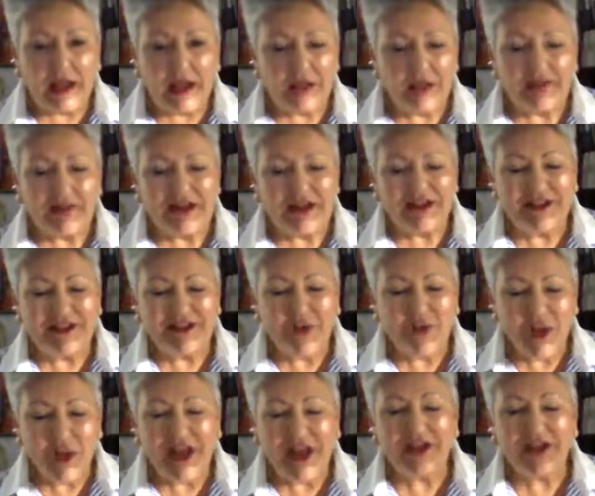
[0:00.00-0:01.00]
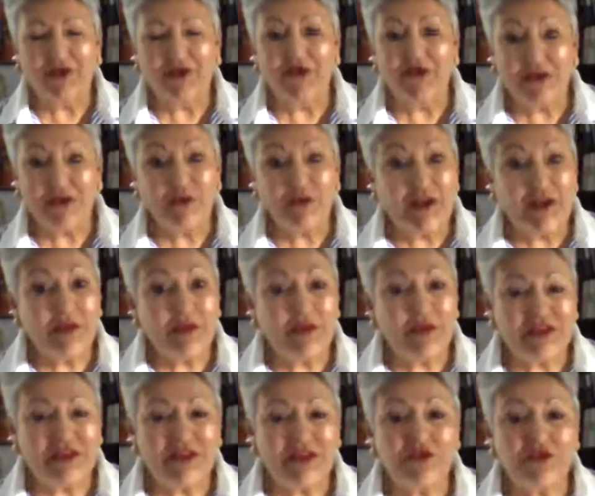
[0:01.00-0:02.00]
inquire, then we can
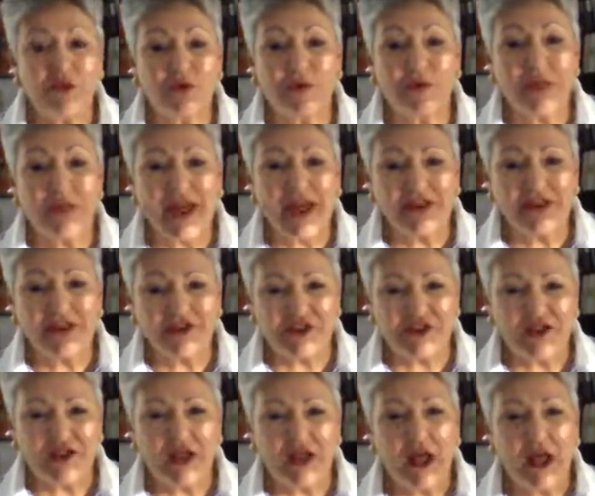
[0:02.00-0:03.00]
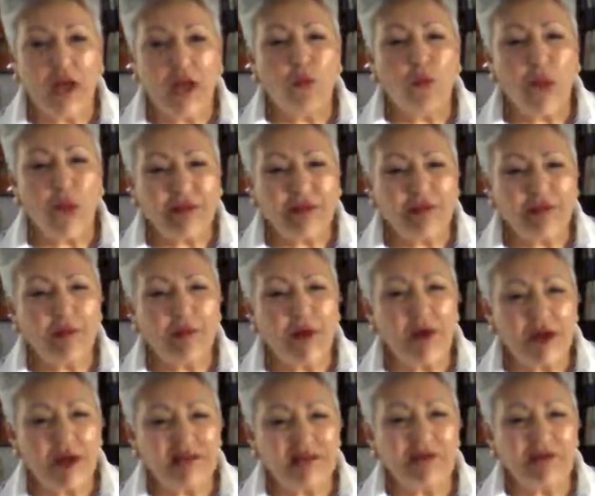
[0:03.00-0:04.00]
begin to imagine what the
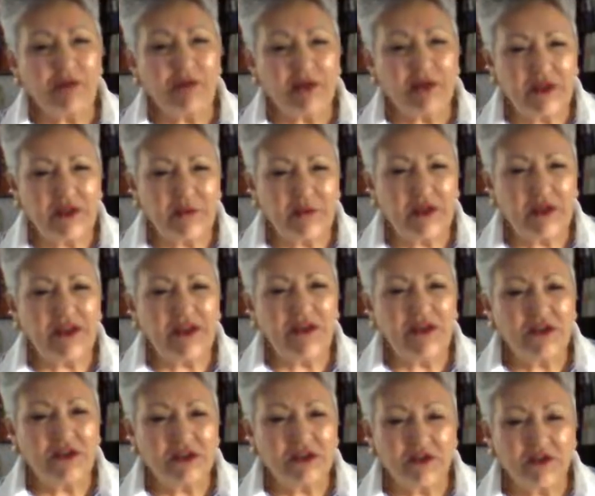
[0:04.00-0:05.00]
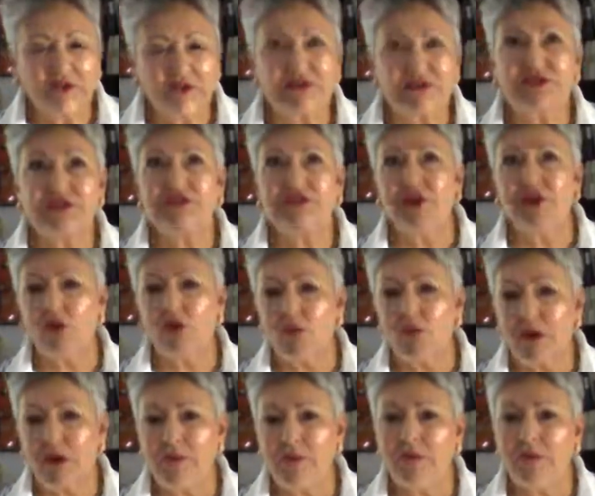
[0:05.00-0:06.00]
possibility might look like. Well, so
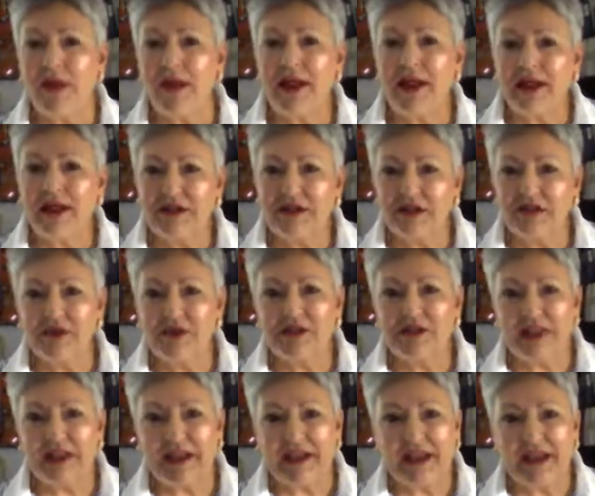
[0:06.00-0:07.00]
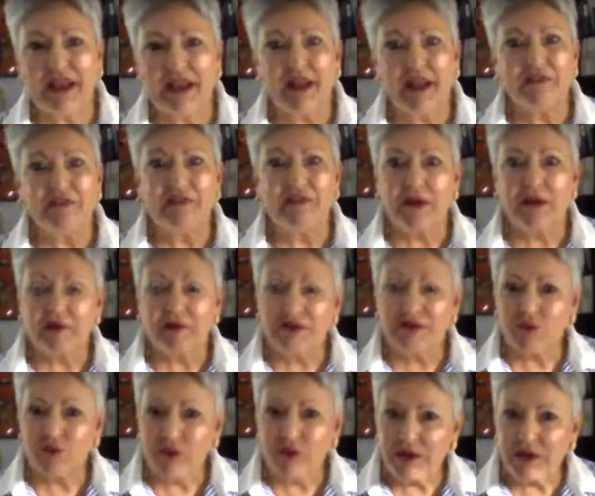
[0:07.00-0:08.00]
what might it look like if I
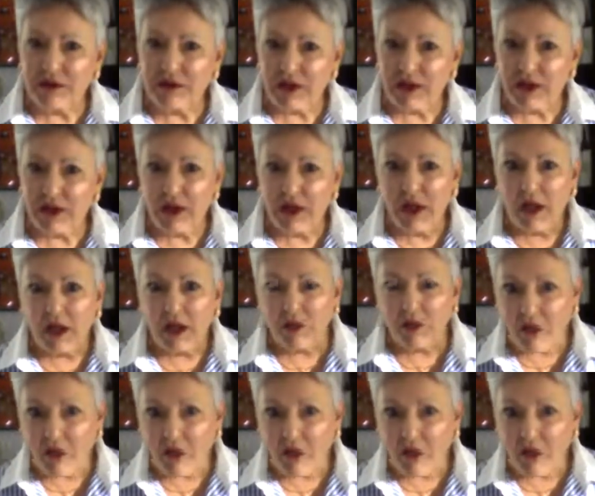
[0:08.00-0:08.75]
was really a